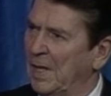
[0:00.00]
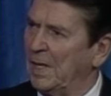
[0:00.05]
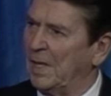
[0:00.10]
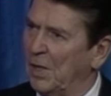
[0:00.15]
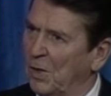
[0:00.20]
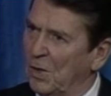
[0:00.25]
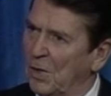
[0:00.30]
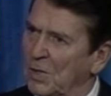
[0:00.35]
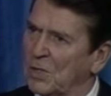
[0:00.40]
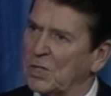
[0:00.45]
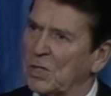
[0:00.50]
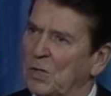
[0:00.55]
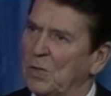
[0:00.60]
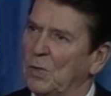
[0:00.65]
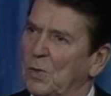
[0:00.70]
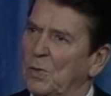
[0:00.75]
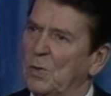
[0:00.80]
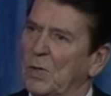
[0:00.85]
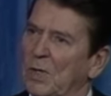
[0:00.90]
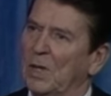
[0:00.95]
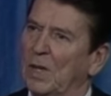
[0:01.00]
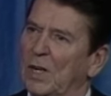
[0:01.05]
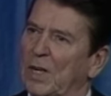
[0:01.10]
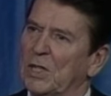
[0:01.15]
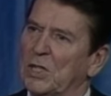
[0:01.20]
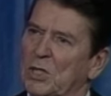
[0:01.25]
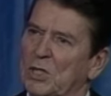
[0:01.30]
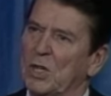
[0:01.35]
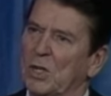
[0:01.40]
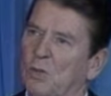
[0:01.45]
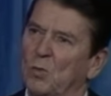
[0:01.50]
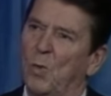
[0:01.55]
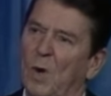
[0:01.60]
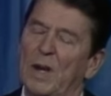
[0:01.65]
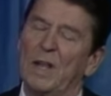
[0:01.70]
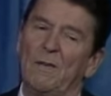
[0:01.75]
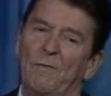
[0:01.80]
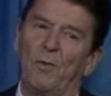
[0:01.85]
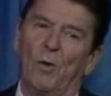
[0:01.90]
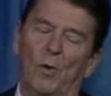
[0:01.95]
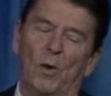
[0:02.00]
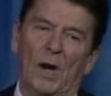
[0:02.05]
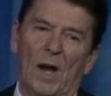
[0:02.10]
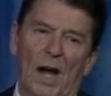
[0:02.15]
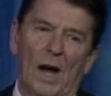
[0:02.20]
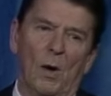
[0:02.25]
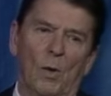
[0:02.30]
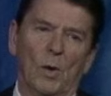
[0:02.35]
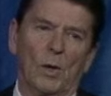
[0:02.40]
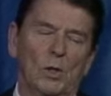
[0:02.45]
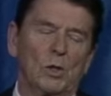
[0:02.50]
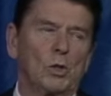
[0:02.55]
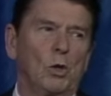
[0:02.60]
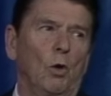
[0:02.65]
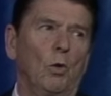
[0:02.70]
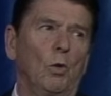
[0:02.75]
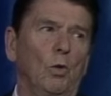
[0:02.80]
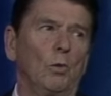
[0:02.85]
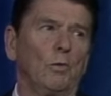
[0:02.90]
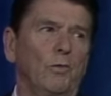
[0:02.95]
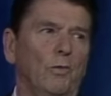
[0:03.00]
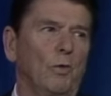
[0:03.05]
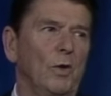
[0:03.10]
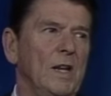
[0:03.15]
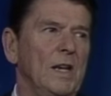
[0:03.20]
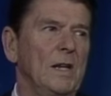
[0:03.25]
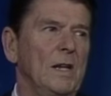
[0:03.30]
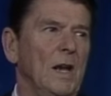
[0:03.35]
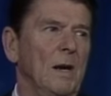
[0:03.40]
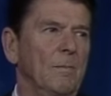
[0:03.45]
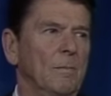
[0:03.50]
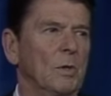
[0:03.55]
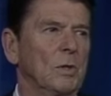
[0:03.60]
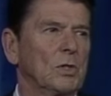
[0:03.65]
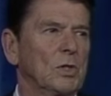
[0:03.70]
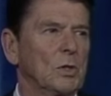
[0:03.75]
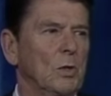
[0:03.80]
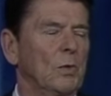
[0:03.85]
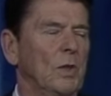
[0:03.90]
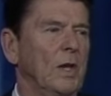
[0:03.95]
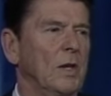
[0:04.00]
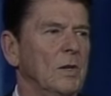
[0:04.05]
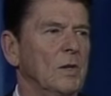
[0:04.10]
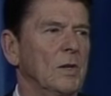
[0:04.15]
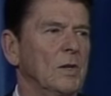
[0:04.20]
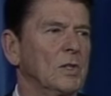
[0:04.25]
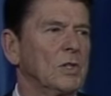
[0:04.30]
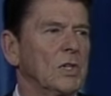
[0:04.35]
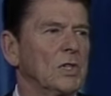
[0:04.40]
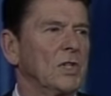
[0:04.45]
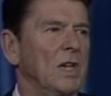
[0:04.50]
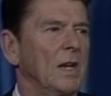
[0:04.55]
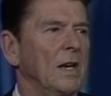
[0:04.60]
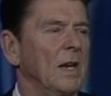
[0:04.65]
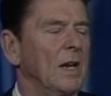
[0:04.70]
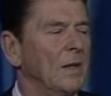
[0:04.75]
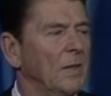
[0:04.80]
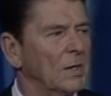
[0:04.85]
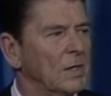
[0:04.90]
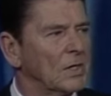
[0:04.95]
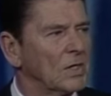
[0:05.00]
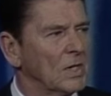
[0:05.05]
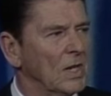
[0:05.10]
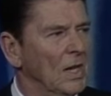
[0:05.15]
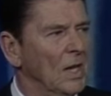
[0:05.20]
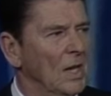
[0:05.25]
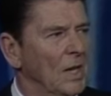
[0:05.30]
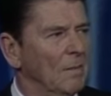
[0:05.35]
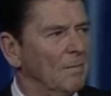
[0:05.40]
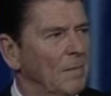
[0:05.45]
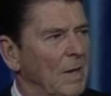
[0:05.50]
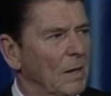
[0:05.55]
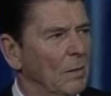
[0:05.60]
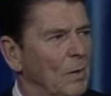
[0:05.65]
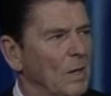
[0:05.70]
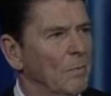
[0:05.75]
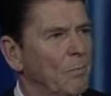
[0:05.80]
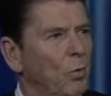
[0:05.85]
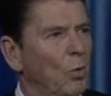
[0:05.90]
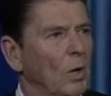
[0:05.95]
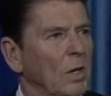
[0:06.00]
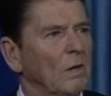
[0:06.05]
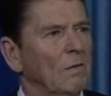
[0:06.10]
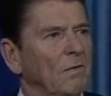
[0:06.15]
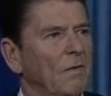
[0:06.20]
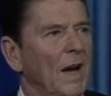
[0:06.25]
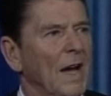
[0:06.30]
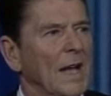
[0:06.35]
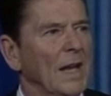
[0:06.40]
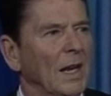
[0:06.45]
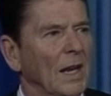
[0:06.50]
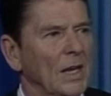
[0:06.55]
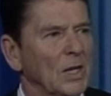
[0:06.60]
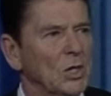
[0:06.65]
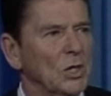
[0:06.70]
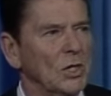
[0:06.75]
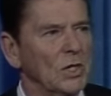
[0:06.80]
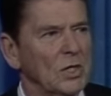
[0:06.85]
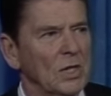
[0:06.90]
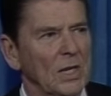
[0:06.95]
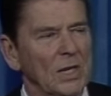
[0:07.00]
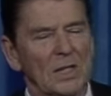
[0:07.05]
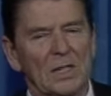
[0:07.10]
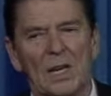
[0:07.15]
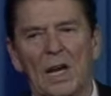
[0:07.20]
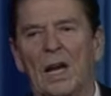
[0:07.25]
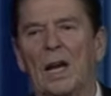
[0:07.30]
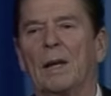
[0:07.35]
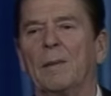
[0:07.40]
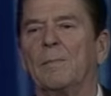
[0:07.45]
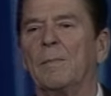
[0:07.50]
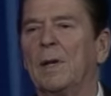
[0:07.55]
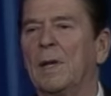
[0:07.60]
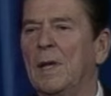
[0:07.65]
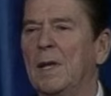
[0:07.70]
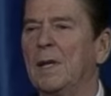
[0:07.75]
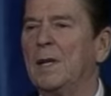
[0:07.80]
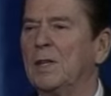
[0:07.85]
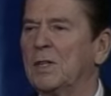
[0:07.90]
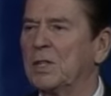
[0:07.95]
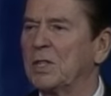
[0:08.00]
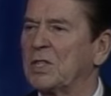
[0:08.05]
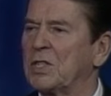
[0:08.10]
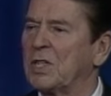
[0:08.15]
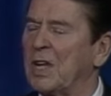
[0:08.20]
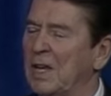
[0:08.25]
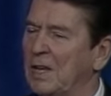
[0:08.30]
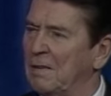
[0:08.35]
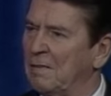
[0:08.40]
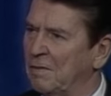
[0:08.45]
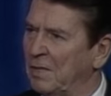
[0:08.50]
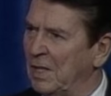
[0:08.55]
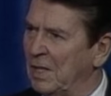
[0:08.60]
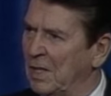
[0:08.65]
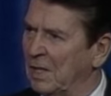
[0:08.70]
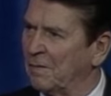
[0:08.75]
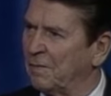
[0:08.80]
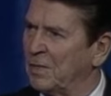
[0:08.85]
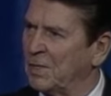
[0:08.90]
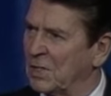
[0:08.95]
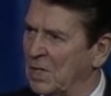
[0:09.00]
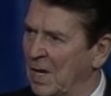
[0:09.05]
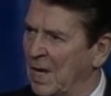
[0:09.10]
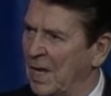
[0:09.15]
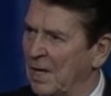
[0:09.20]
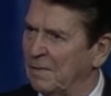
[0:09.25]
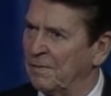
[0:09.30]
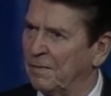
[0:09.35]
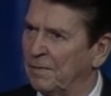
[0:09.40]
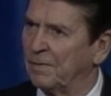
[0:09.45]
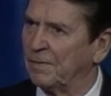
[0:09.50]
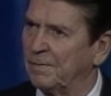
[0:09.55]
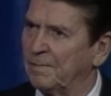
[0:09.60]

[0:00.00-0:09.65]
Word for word: It also lists a twenty-four hour toll-free number so that nurses and others may report violations in time to save the infant's life.